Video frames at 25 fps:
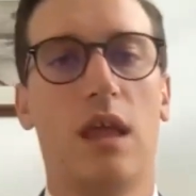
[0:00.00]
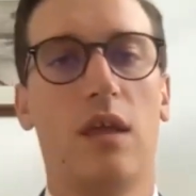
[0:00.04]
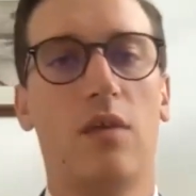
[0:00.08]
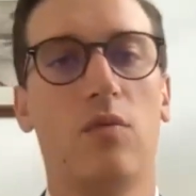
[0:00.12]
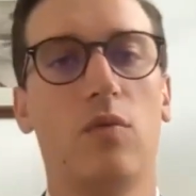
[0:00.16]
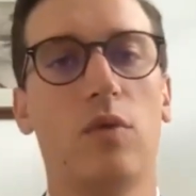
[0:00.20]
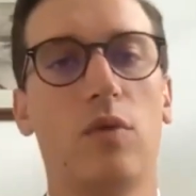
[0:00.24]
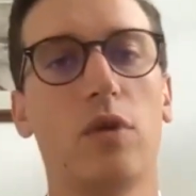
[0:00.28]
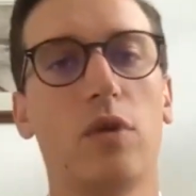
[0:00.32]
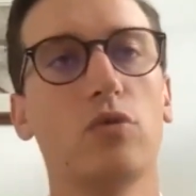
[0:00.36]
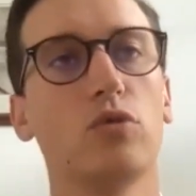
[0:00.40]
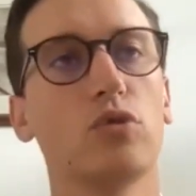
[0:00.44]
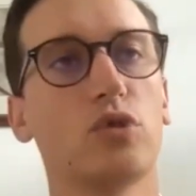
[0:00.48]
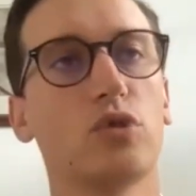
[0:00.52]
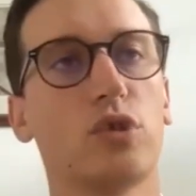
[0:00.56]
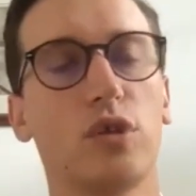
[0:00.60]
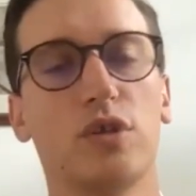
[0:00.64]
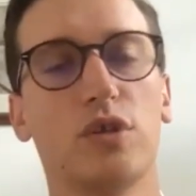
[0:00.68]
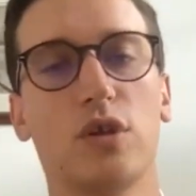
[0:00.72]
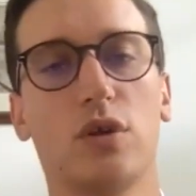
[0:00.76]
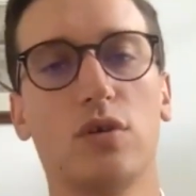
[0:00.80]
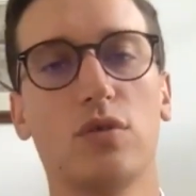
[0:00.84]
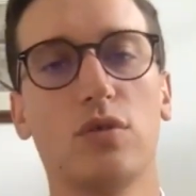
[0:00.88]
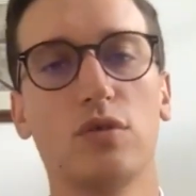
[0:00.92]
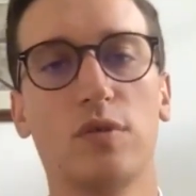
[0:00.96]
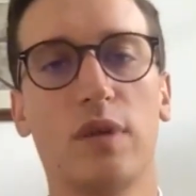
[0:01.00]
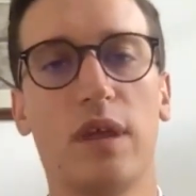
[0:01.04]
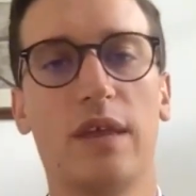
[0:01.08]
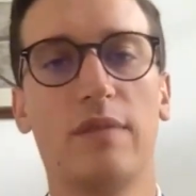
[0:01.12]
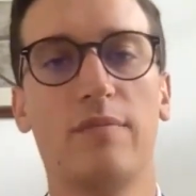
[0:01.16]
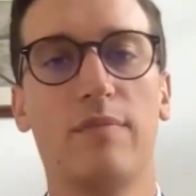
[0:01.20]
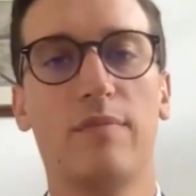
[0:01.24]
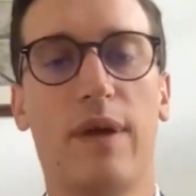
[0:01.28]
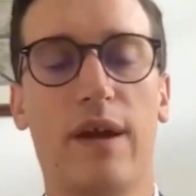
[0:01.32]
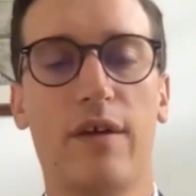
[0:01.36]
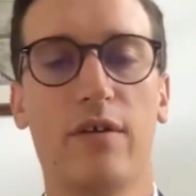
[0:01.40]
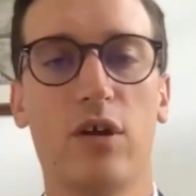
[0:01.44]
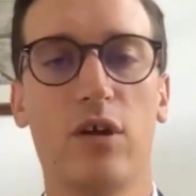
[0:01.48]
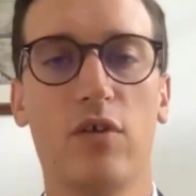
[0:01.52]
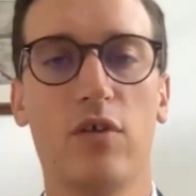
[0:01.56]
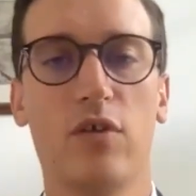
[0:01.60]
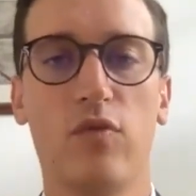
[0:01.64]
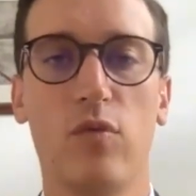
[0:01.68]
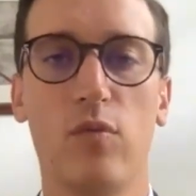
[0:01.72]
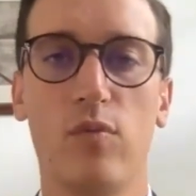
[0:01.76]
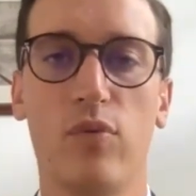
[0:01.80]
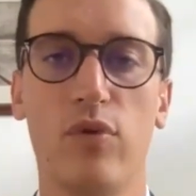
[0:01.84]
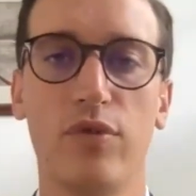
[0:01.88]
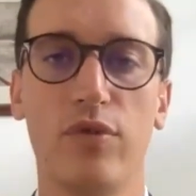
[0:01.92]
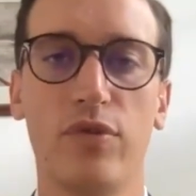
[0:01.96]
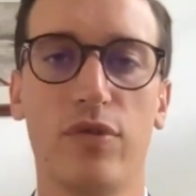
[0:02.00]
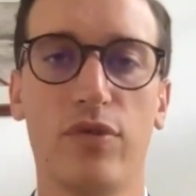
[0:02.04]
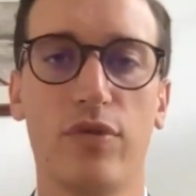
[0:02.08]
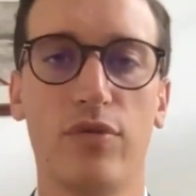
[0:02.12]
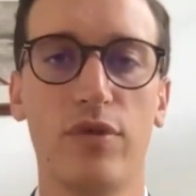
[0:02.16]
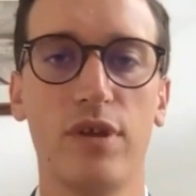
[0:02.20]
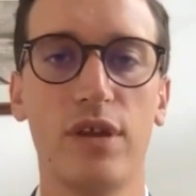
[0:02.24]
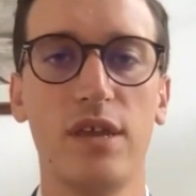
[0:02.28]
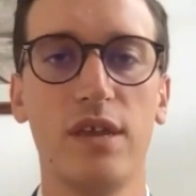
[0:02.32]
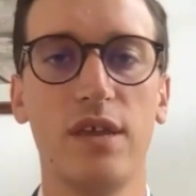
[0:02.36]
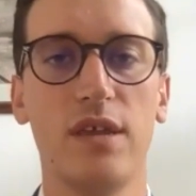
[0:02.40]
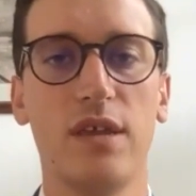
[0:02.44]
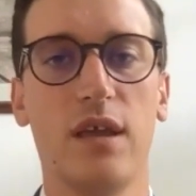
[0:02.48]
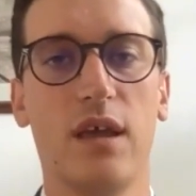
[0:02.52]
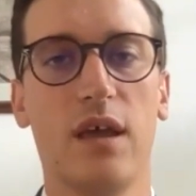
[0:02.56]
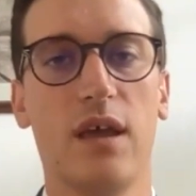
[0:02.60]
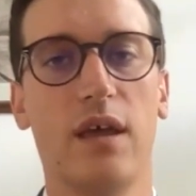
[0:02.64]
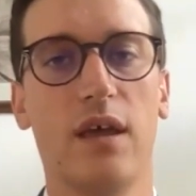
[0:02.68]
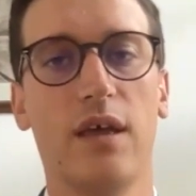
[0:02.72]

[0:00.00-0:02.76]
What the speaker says: We are also told in paragraph 1.3